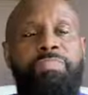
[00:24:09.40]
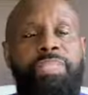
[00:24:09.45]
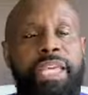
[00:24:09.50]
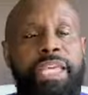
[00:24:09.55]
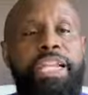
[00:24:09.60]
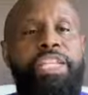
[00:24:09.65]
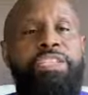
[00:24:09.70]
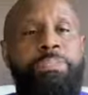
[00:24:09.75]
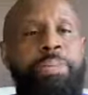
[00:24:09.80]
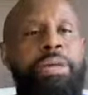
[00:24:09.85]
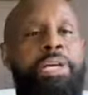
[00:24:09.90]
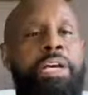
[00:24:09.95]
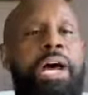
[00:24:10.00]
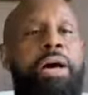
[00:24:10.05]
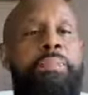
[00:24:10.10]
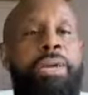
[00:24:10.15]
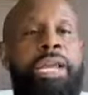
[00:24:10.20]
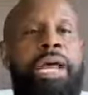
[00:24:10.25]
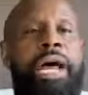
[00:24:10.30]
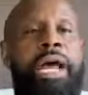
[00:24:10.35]
Then it's
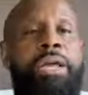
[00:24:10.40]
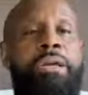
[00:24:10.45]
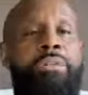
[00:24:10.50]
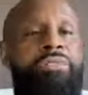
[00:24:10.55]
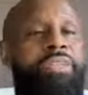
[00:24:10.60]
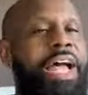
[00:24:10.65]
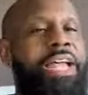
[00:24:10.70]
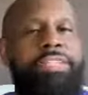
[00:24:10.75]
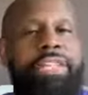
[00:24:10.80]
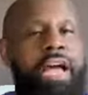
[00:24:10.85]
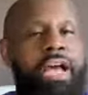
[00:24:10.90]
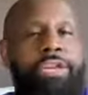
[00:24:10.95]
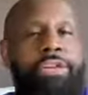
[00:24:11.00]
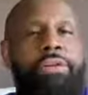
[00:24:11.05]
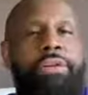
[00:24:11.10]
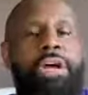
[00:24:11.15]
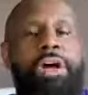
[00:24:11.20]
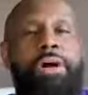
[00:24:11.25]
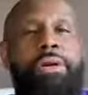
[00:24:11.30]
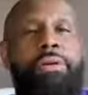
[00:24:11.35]
become an idol. That's how
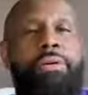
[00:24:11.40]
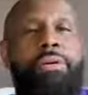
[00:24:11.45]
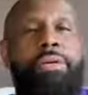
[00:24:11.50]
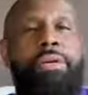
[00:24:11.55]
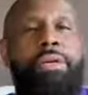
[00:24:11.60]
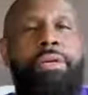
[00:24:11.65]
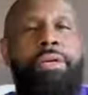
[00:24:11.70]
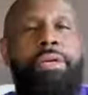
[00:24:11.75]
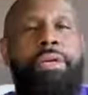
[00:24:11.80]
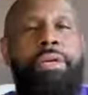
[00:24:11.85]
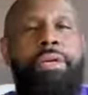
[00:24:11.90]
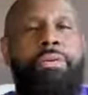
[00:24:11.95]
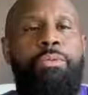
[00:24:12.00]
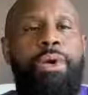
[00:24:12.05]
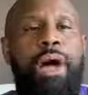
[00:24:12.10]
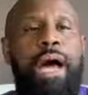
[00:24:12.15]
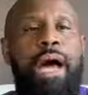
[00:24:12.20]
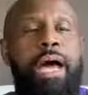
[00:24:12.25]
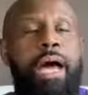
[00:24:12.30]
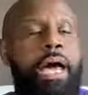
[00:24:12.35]
you know.
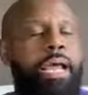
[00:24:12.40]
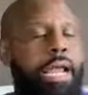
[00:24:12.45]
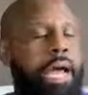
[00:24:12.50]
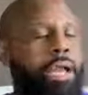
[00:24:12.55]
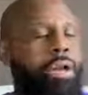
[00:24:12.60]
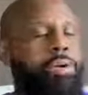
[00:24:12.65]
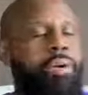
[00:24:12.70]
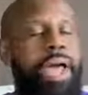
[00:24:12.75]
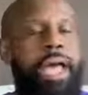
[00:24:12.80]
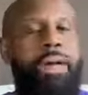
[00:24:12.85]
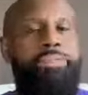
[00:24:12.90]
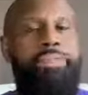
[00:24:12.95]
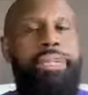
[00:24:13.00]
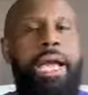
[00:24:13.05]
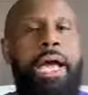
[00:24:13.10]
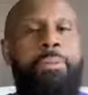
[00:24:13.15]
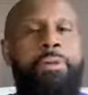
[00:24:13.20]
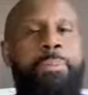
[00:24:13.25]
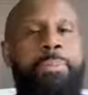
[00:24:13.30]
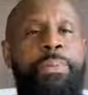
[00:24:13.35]
Well, I, I don't have
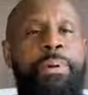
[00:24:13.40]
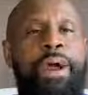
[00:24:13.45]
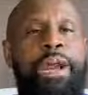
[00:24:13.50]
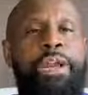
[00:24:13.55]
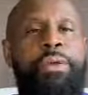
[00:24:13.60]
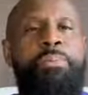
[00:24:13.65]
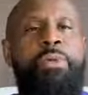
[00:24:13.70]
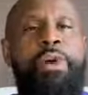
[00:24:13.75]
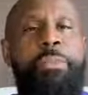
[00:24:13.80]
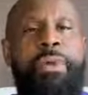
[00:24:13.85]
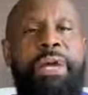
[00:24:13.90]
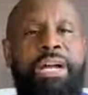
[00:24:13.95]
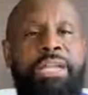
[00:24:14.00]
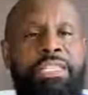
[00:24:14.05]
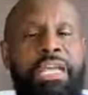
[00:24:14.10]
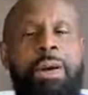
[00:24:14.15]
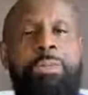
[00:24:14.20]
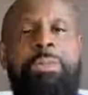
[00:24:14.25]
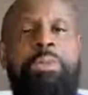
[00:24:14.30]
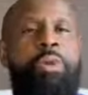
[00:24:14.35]
time to pray anymore
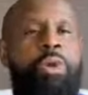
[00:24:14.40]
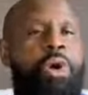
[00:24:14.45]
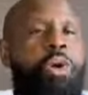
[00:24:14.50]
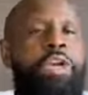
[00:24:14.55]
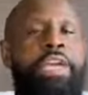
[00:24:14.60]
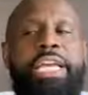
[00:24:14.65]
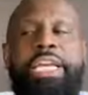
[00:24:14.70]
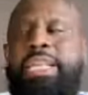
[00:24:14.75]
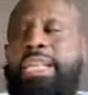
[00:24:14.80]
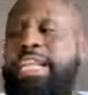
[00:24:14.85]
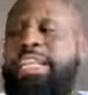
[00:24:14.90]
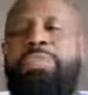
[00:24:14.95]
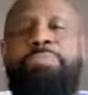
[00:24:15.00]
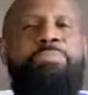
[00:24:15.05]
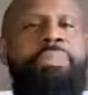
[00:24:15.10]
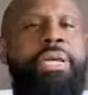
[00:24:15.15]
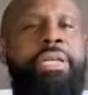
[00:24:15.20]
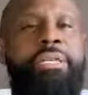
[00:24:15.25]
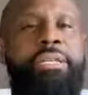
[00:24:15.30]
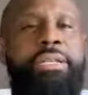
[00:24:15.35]
because I'm working this
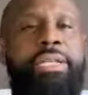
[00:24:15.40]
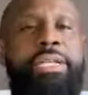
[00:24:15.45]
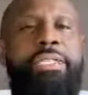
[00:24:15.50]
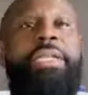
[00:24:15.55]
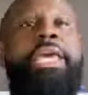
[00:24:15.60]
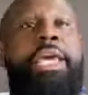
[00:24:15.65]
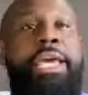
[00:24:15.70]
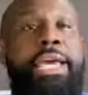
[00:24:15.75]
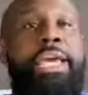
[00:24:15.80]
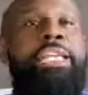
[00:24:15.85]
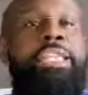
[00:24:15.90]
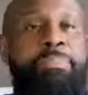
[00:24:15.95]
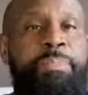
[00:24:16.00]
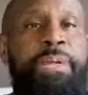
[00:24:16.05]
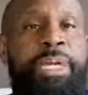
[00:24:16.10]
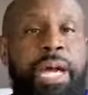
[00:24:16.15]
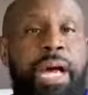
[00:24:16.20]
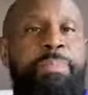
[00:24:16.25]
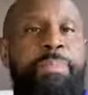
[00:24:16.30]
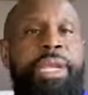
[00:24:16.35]
business. It's
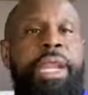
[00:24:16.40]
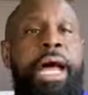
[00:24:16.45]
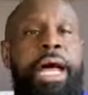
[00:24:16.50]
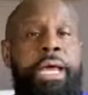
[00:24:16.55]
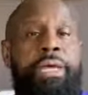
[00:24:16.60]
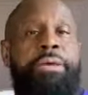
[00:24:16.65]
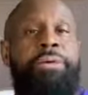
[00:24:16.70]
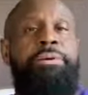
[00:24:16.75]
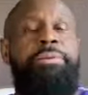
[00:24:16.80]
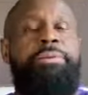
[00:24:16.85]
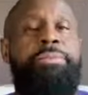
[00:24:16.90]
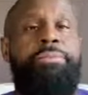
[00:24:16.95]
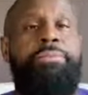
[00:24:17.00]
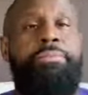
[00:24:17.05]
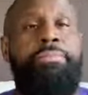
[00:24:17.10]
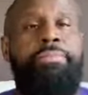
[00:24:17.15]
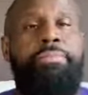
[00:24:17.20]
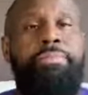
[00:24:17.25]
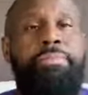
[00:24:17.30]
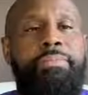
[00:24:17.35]
become an idol.
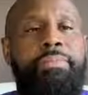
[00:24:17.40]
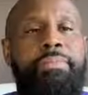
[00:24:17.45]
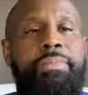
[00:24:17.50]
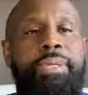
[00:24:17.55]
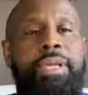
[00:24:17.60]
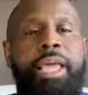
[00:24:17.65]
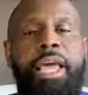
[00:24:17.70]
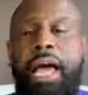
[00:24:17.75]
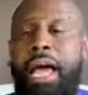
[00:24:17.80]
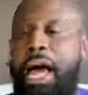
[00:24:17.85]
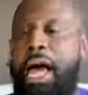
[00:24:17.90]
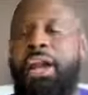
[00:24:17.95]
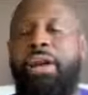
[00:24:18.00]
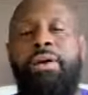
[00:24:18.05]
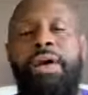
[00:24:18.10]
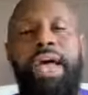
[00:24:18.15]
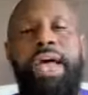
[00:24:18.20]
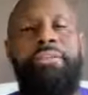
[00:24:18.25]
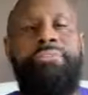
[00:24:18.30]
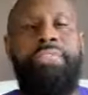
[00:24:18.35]
I
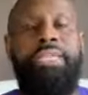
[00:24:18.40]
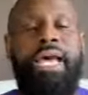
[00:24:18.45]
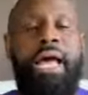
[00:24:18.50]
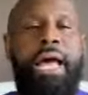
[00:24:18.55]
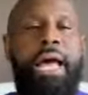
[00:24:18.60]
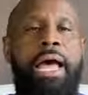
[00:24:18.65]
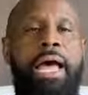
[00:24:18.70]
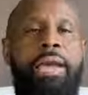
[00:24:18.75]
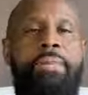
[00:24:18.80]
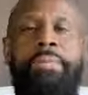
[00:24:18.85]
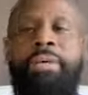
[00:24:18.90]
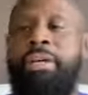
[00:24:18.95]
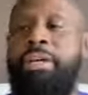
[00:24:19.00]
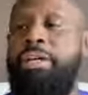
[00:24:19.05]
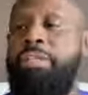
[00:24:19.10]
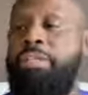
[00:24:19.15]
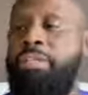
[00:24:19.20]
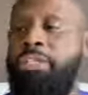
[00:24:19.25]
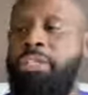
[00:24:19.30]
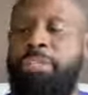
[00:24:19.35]
don't have time
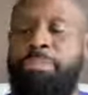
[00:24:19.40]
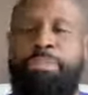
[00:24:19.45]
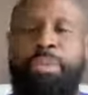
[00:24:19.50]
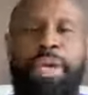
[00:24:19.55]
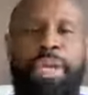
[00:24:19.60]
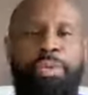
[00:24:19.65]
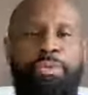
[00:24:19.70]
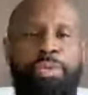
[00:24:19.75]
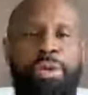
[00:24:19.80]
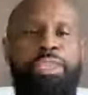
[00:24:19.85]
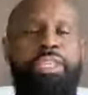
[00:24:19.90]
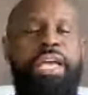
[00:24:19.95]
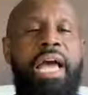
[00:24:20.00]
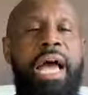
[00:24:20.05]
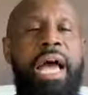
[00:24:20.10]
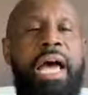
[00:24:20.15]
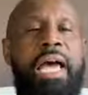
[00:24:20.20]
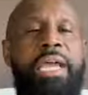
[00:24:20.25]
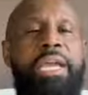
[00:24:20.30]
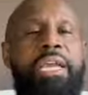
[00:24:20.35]
to spend with
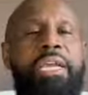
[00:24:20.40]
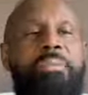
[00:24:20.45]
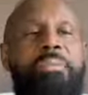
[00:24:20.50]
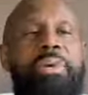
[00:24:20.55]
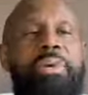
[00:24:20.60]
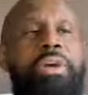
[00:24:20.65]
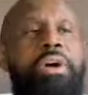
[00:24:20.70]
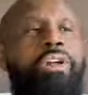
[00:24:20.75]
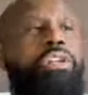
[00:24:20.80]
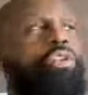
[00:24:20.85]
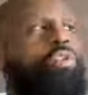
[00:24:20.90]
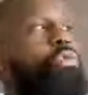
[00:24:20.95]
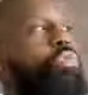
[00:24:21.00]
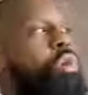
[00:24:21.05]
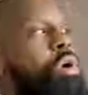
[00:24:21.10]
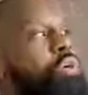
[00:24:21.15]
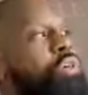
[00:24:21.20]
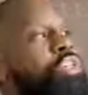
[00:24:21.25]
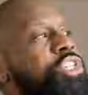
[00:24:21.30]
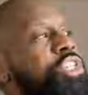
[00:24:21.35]
God anymore, to
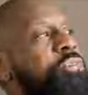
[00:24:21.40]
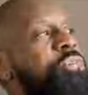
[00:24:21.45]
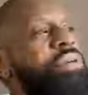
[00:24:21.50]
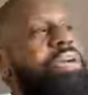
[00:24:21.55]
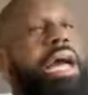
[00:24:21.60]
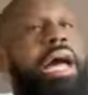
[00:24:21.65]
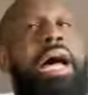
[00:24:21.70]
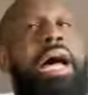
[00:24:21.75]
worship